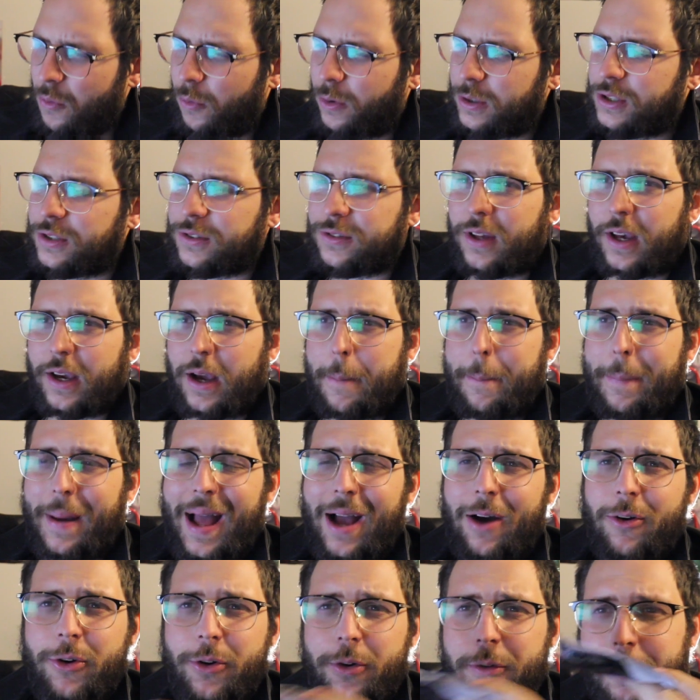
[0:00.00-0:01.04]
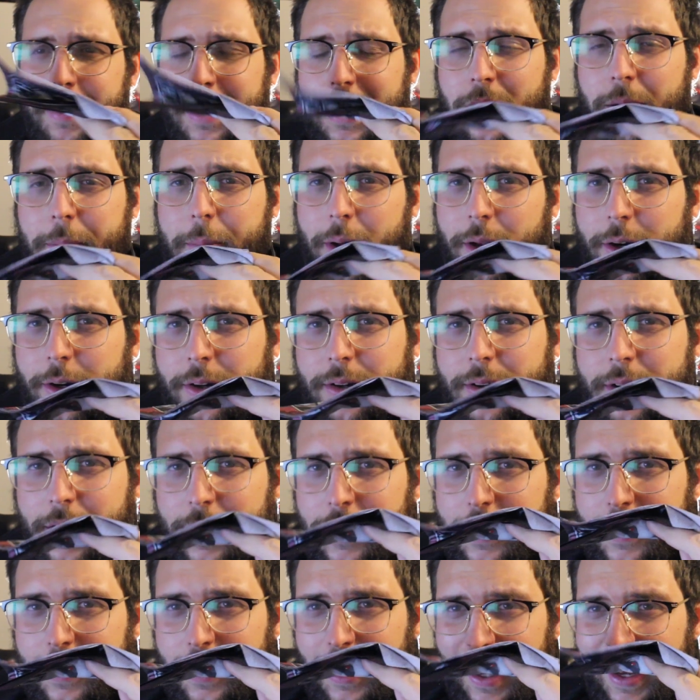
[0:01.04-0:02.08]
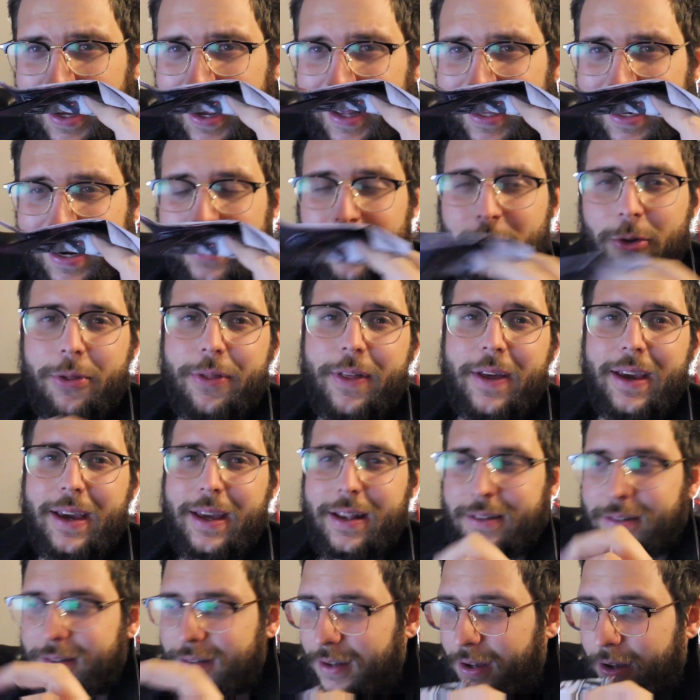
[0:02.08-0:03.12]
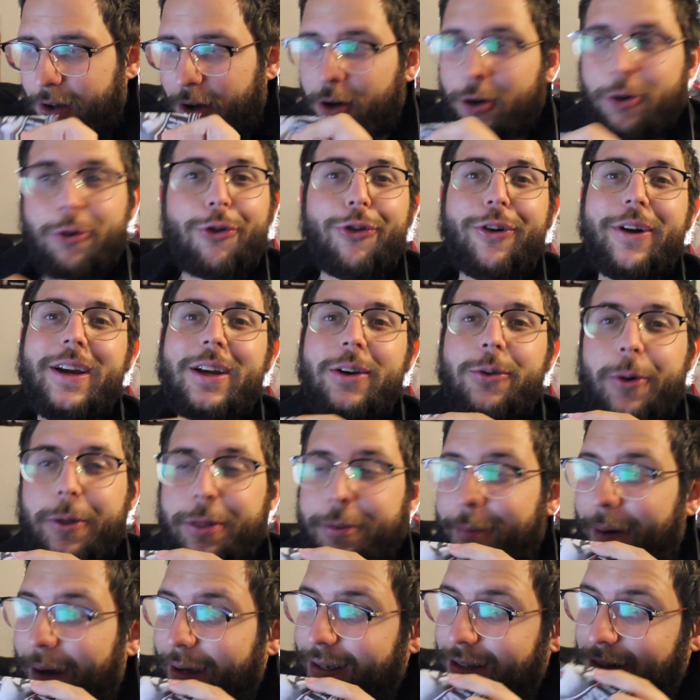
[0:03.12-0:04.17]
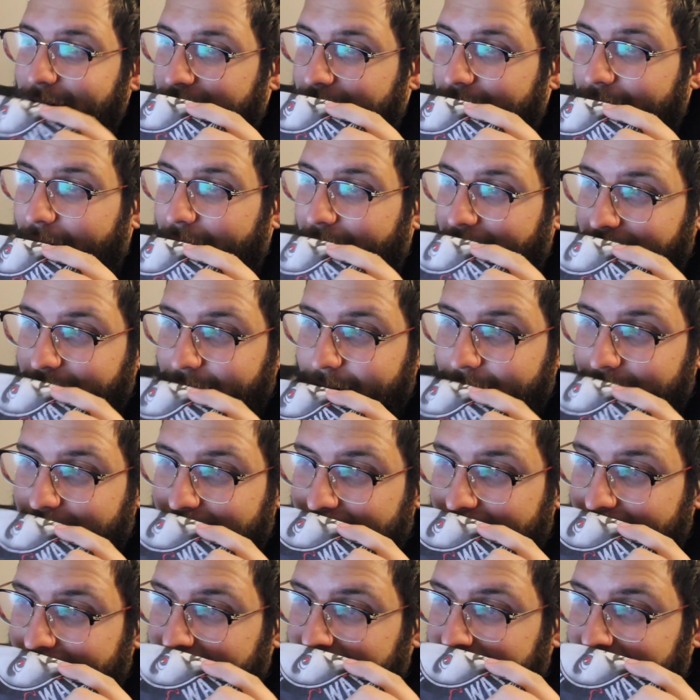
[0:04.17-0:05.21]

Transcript: which is like a powdered peanut butter, and I don't think it's uh, agreeing with my insides.